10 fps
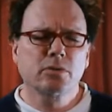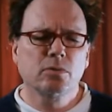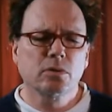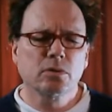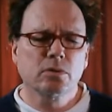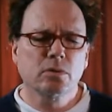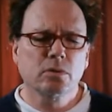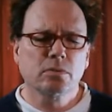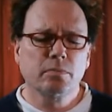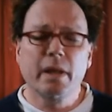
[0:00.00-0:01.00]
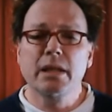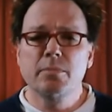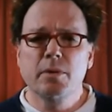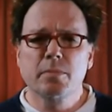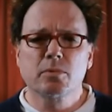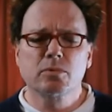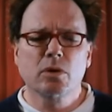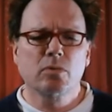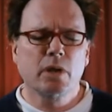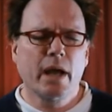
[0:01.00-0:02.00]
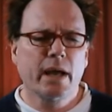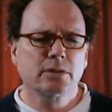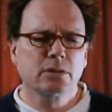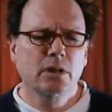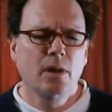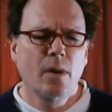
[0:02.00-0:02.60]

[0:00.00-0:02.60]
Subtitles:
or many people don't ask.